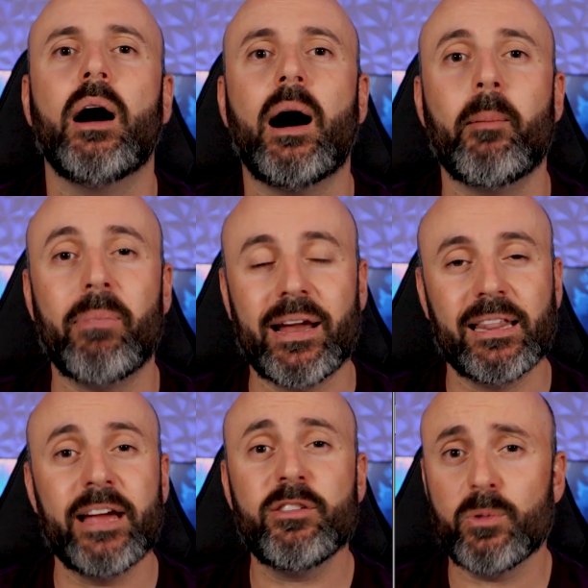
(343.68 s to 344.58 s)
my
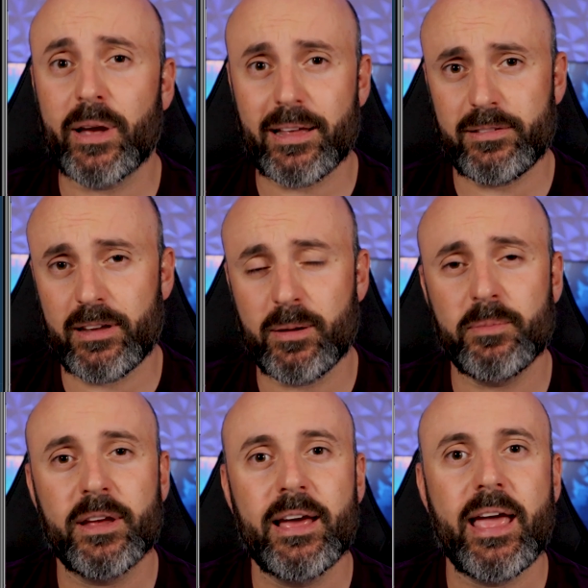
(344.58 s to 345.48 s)
lights will get
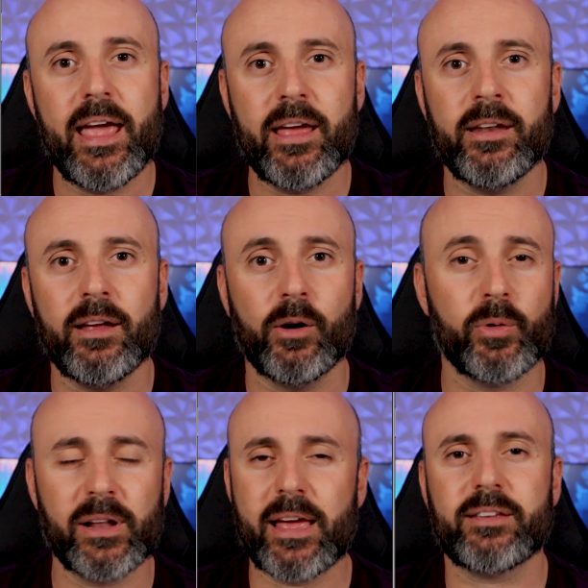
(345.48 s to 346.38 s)
dimmed, and a
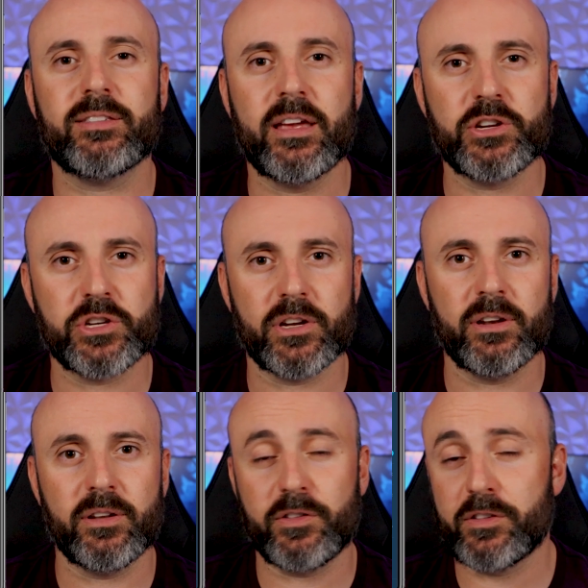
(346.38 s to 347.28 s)

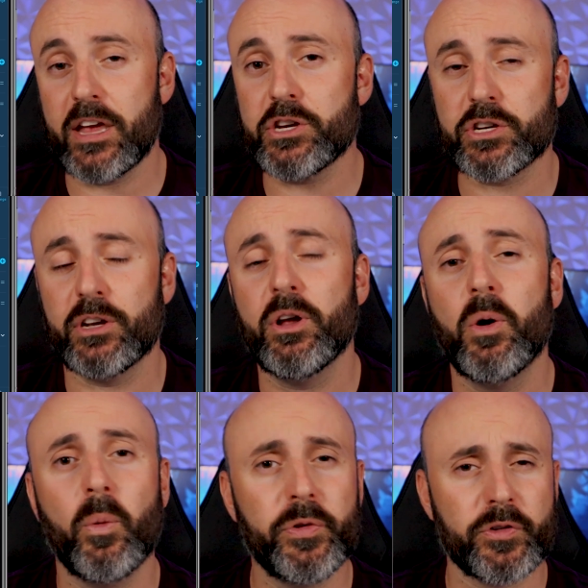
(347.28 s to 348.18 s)
relaxation station
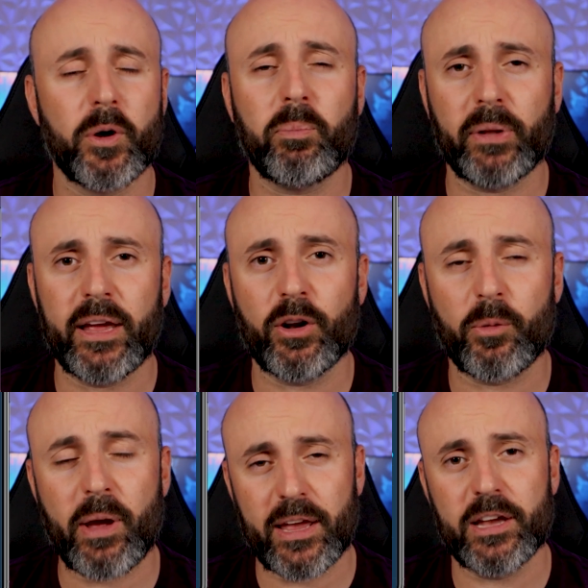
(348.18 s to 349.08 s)
will start playing
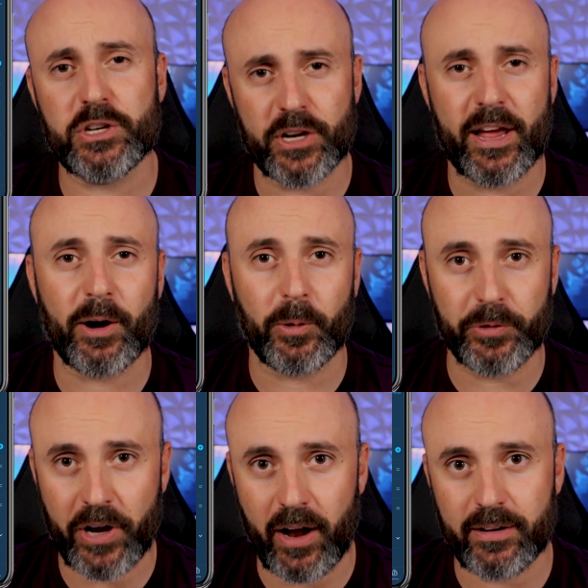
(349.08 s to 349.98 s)
on my kitchen Echo
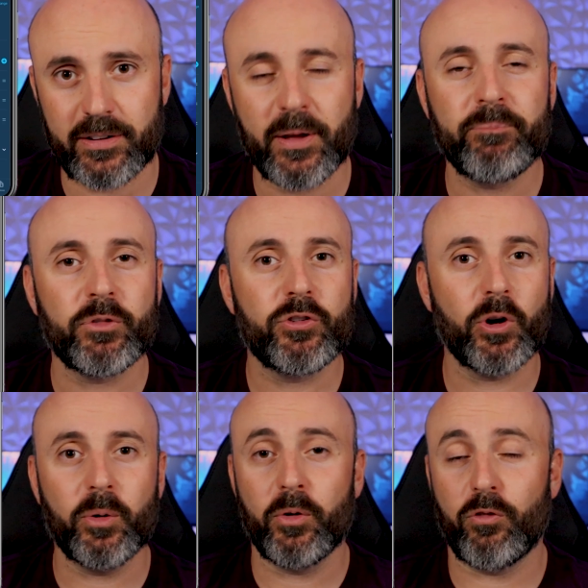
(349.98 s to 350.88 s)
Dot.
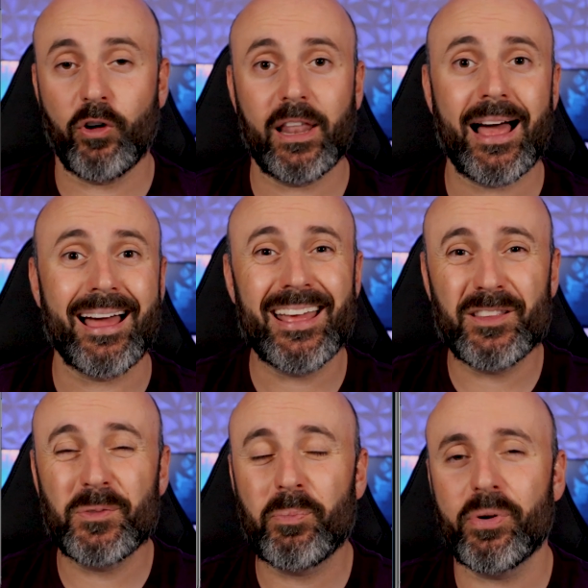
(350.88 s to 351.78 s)
So voila,
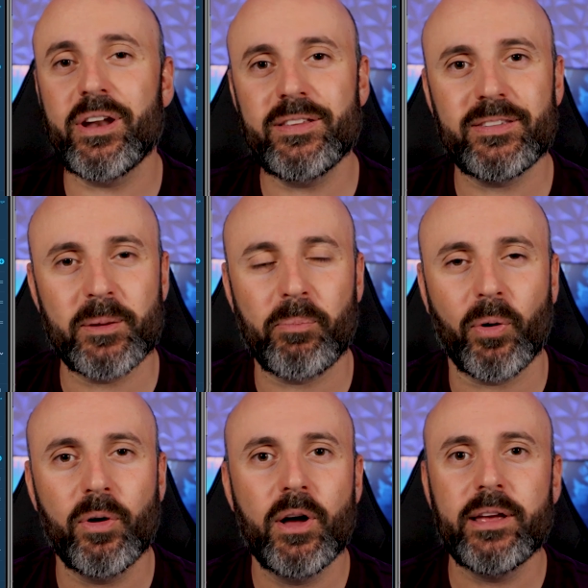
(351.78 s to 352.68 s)
it's pretty
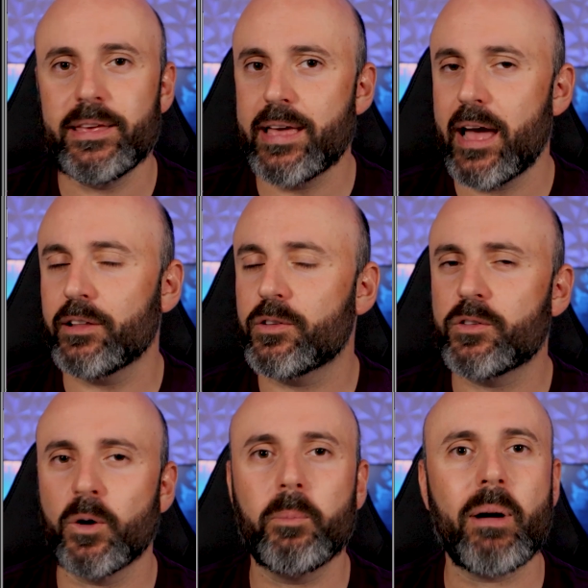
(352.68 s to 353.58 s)
simple, yet
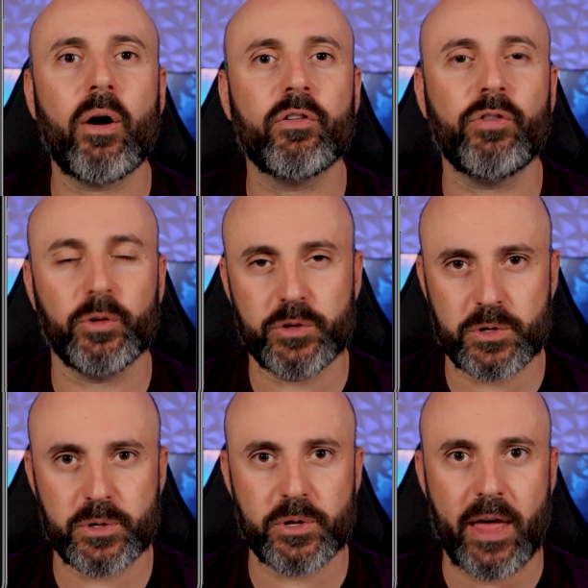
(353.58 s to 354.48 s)
so powerful
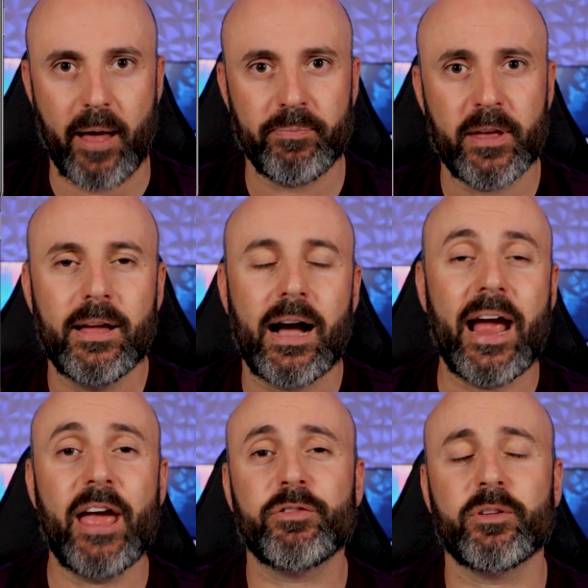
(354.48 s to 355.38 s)
to do that.
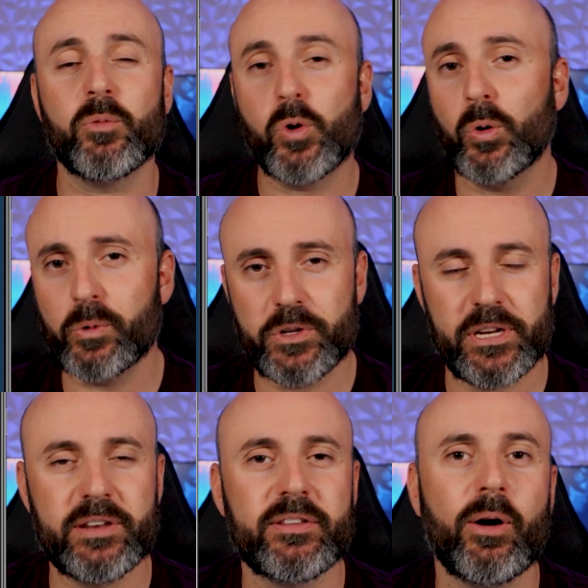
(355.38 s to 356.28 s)
I have some cool
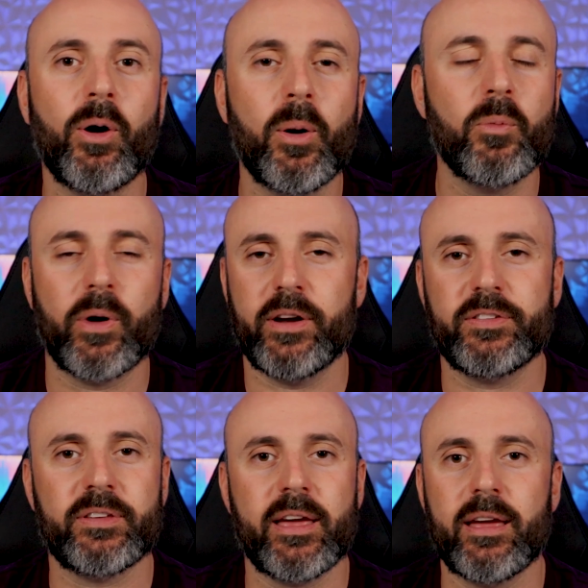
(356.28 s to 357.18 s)
routines at home where I
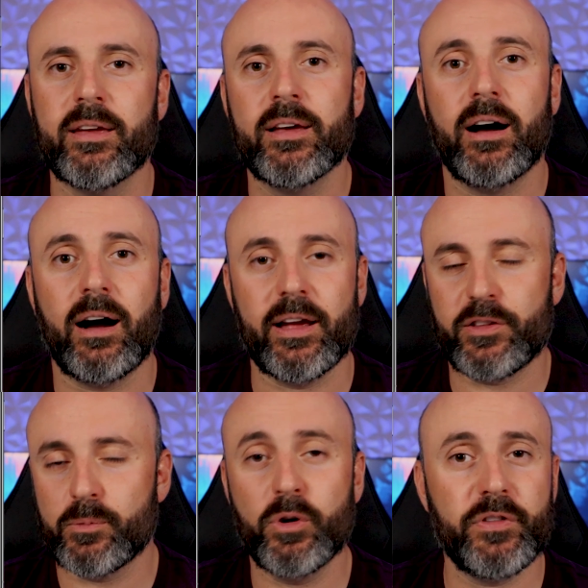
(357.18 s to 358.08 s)
say
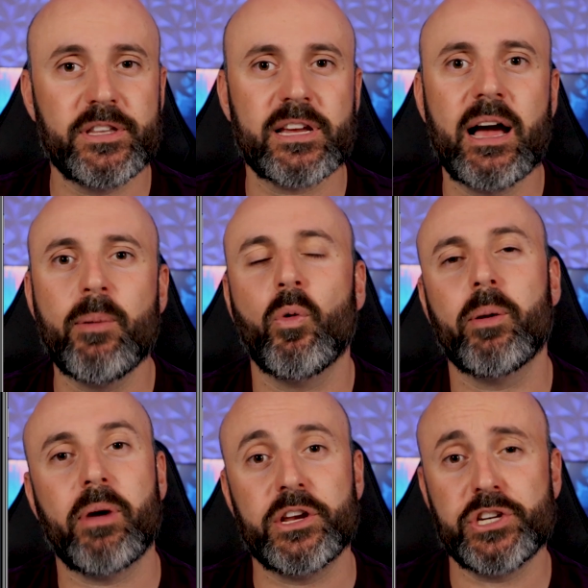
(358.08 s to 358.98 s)
it's movie time,
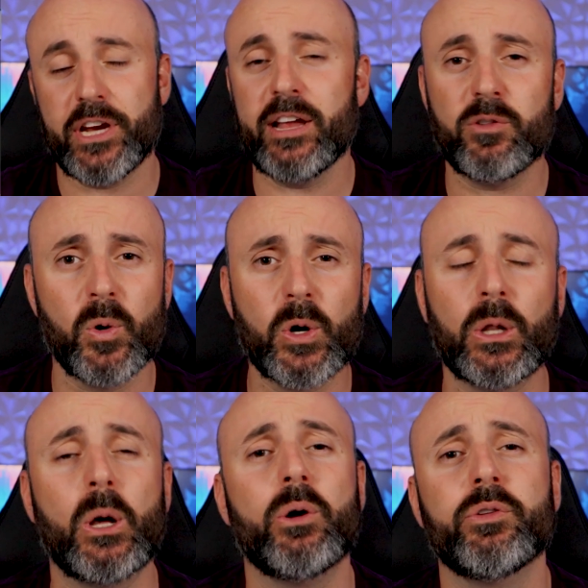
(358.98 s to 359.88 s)
where my shades will
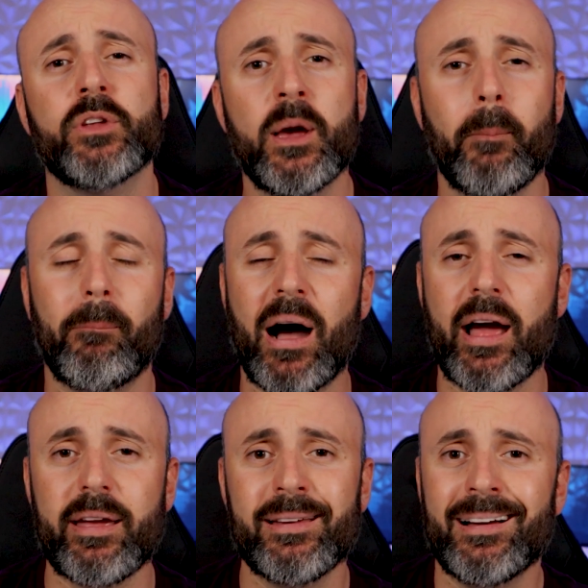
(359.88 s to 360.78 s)
close,
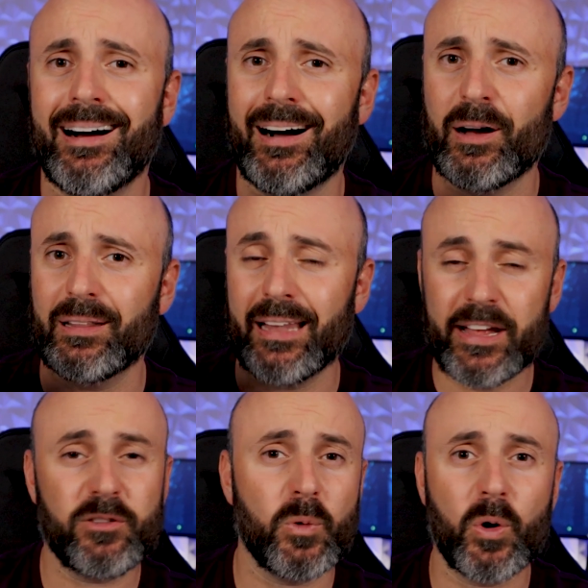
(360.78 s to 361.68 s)
my
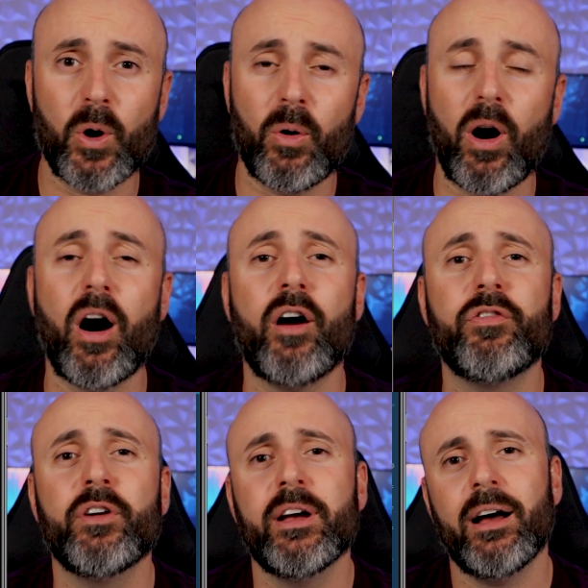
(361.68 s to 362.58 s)
lights will go off,